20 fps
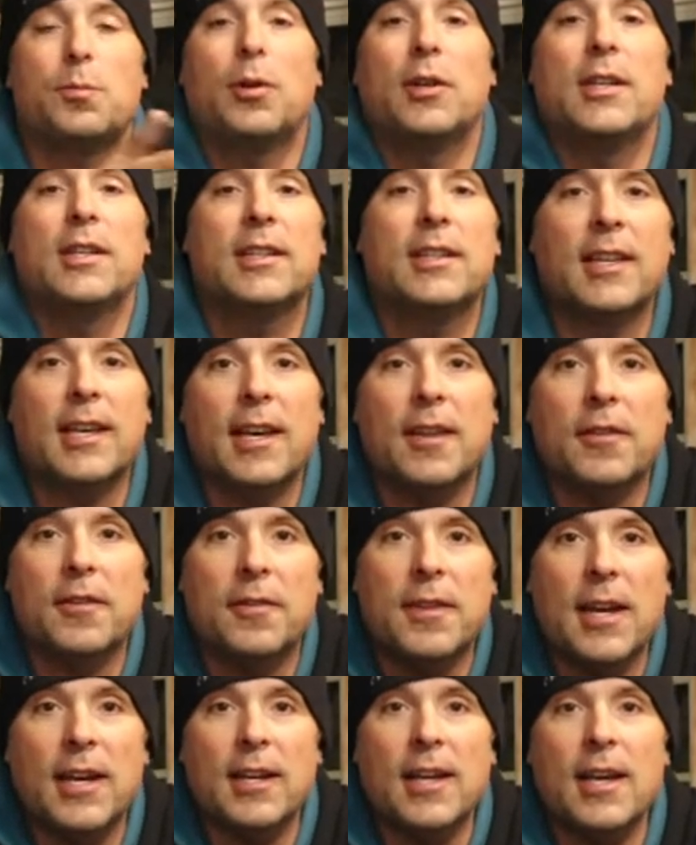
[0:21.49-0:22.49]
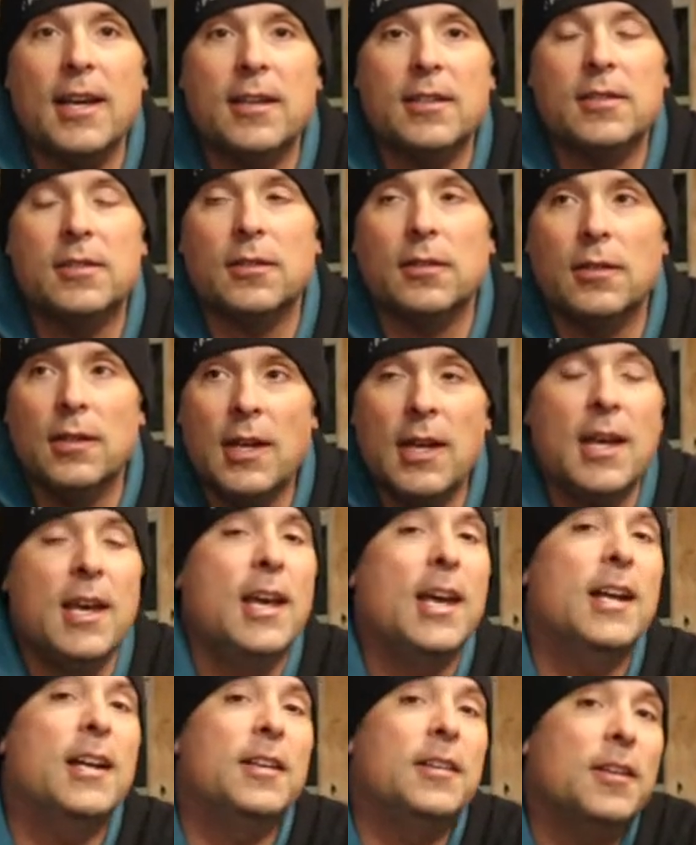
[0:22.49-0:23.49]
putting together that axle.
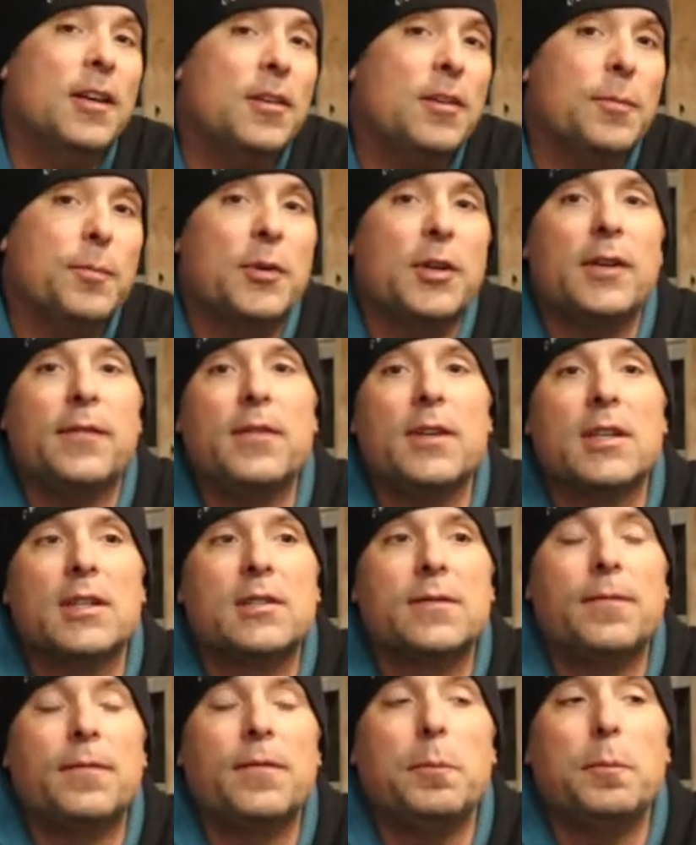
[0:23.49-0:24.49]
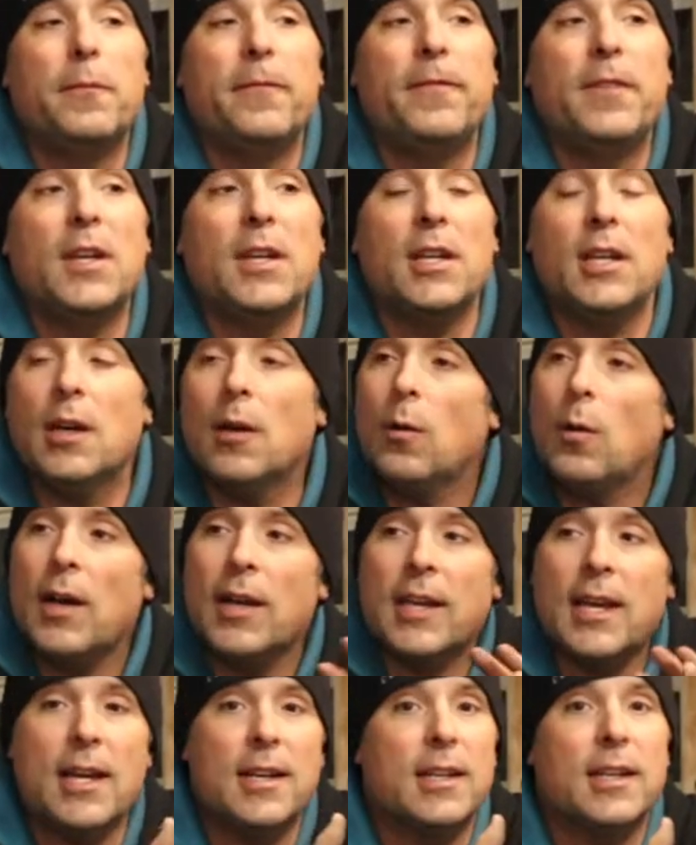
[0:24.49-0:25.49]
In another previous video, I
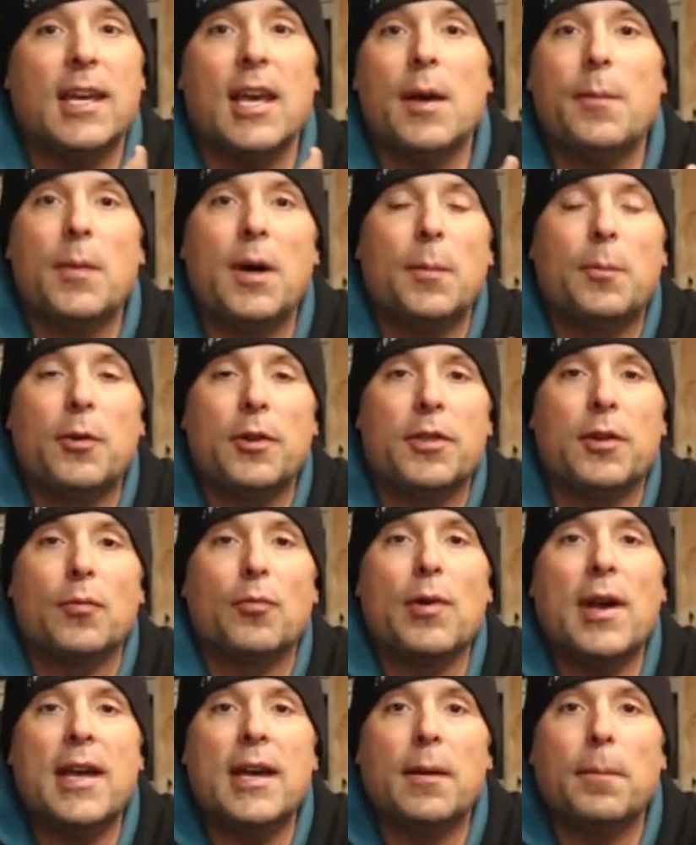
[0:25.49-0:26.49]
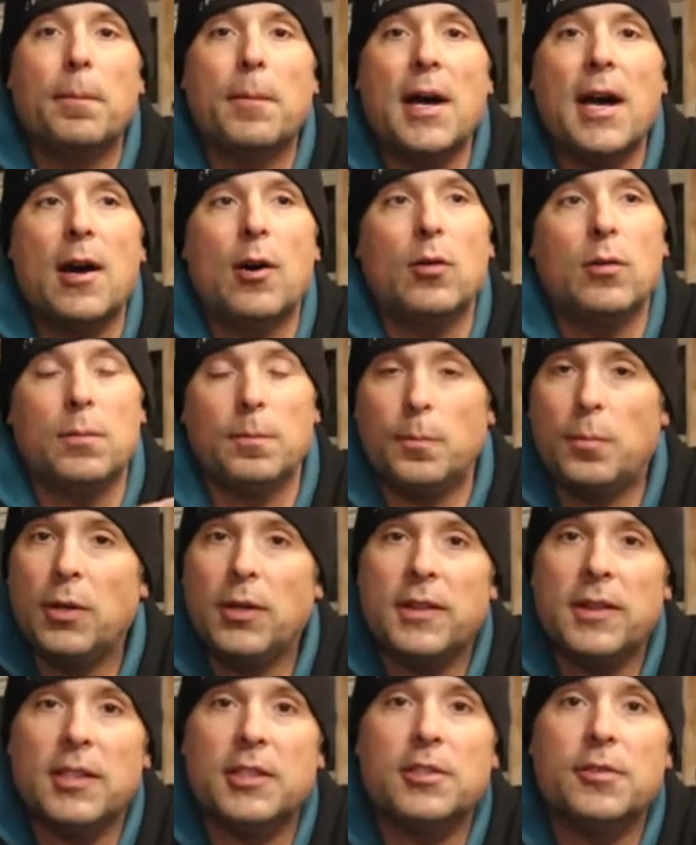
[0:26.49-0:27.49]
kind of came up with a ram mount and
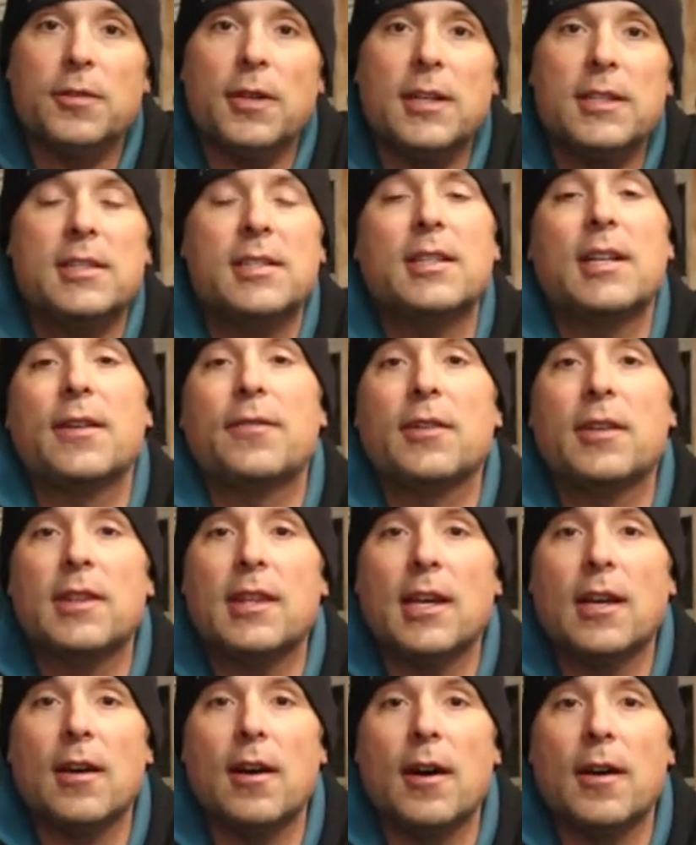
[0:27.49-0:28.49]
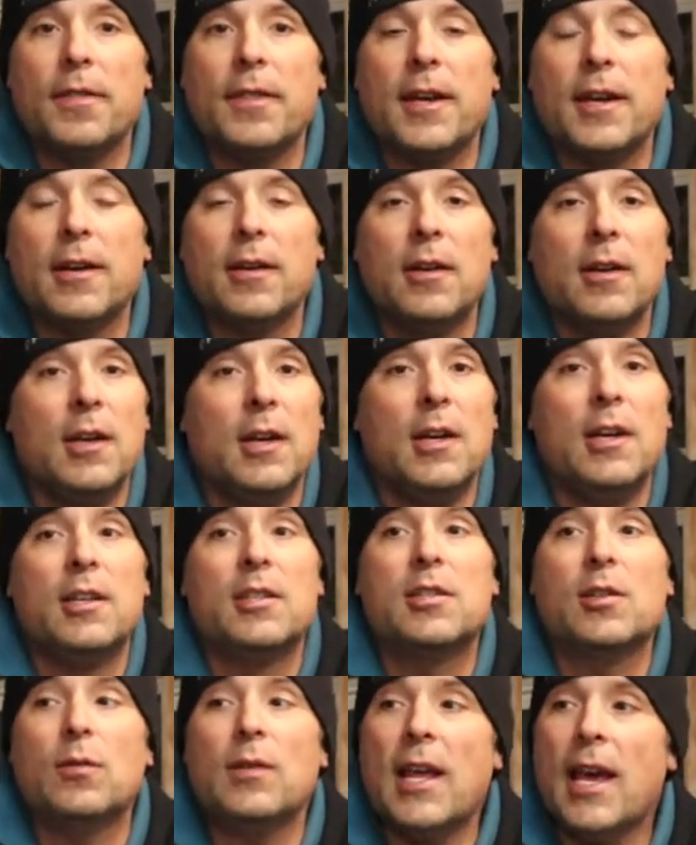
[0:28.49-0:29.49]
put the truss and everything on there.
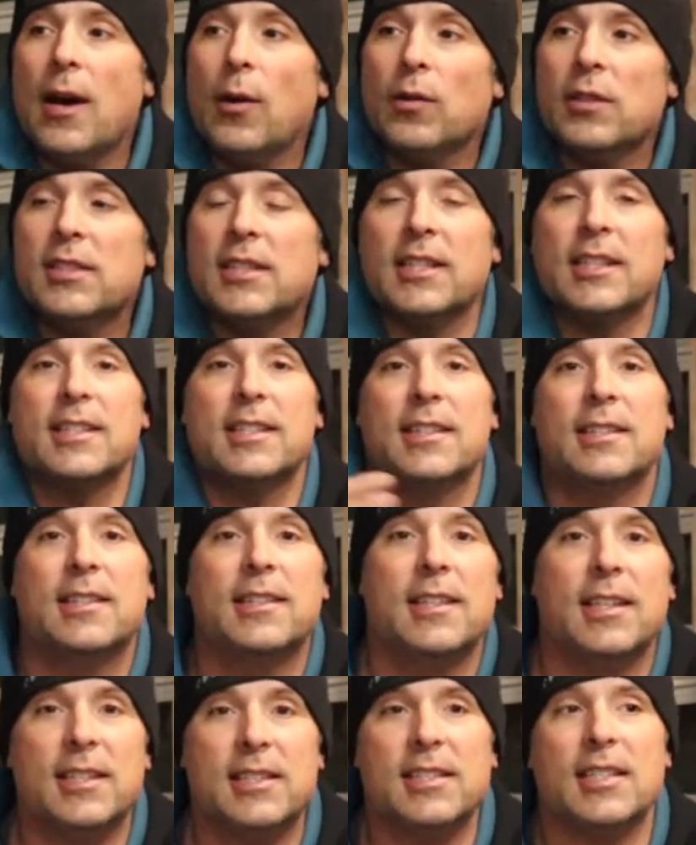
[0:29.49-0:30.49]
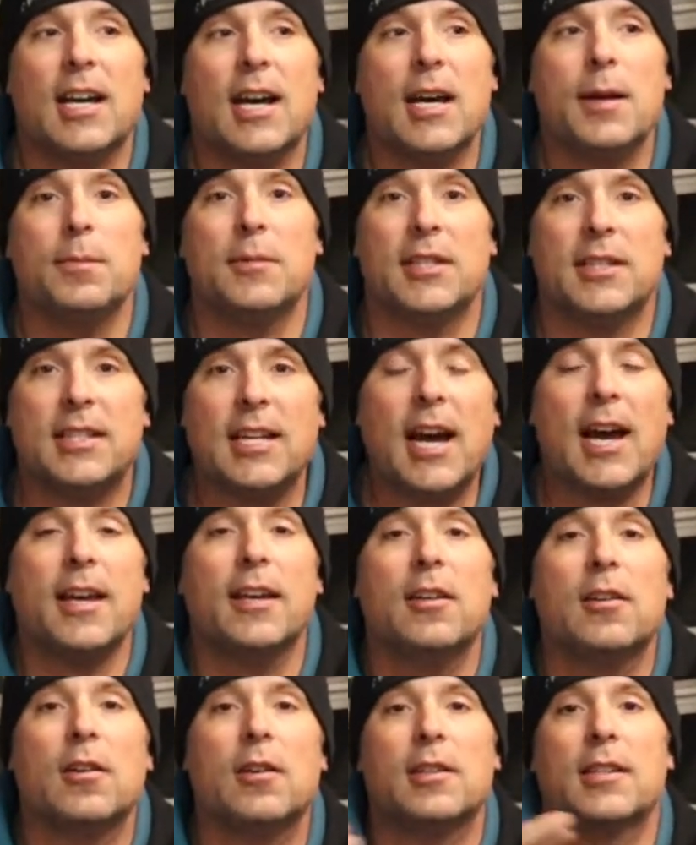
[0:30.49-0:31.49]
So now it's time to tie
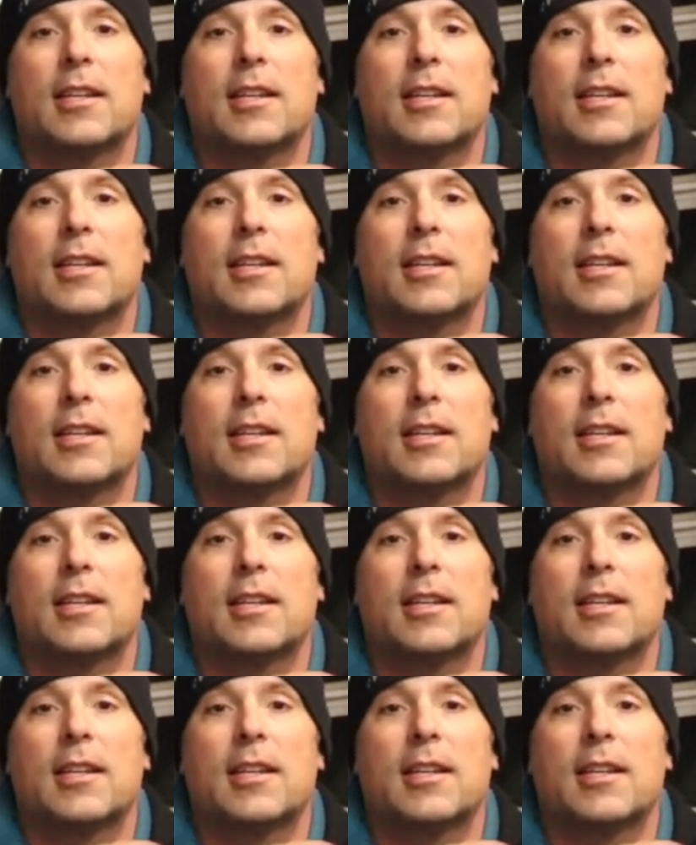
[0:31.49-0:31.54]
it all